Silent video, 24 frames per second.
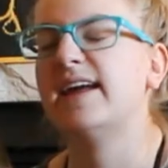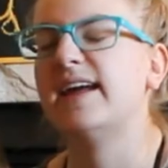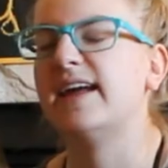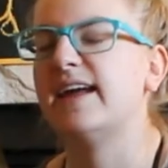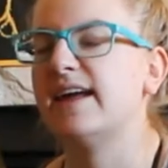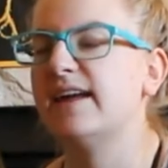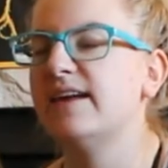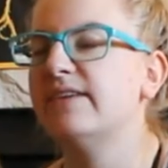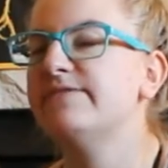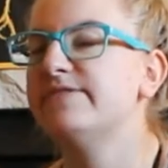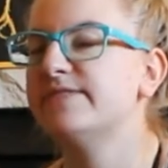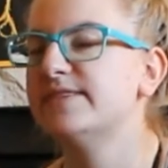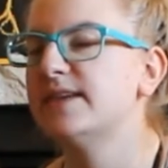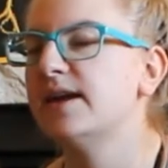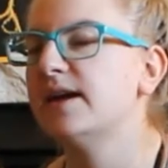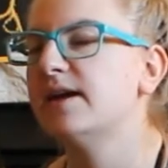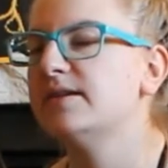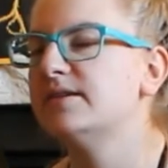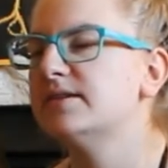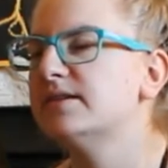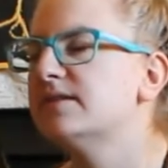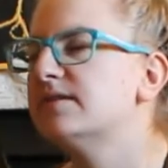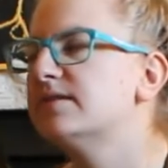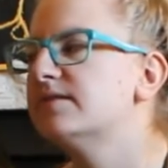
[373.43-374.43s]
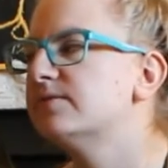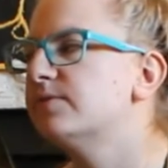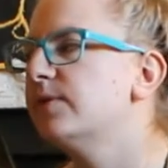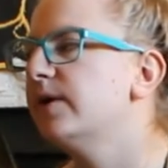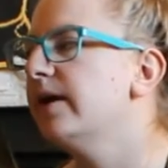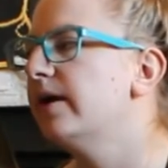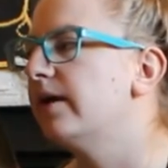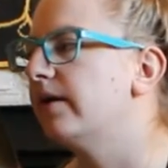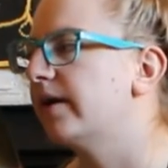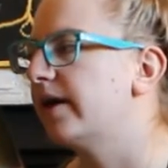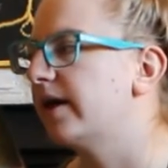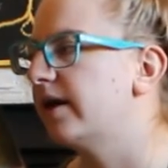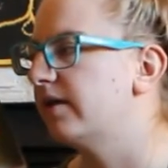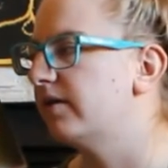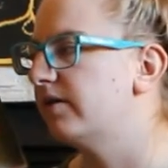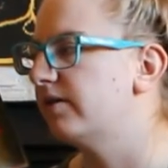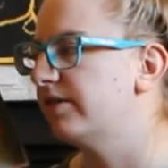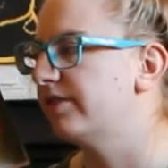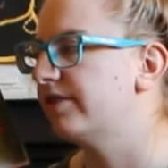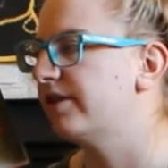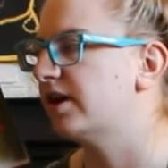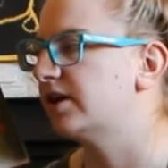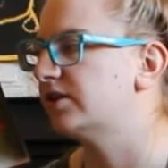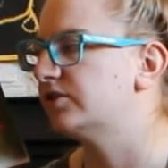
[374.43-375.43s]
If Santa is real,
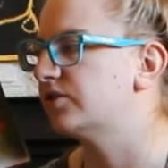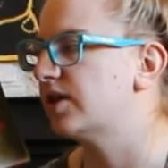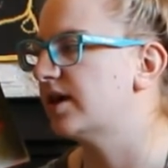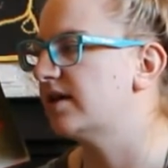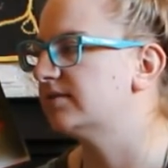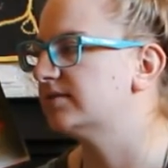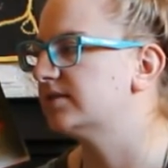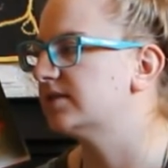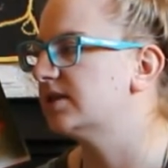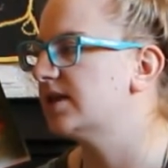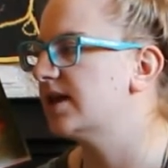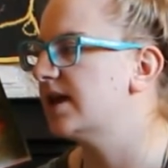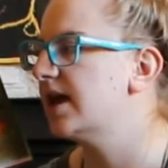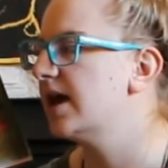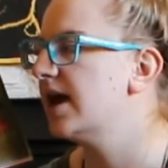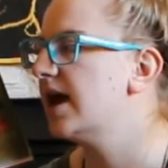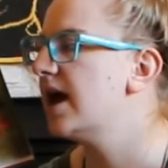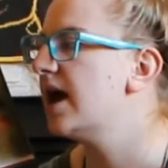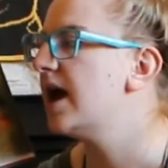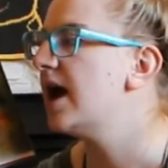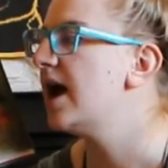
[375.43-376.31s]
Harold thought drowsily,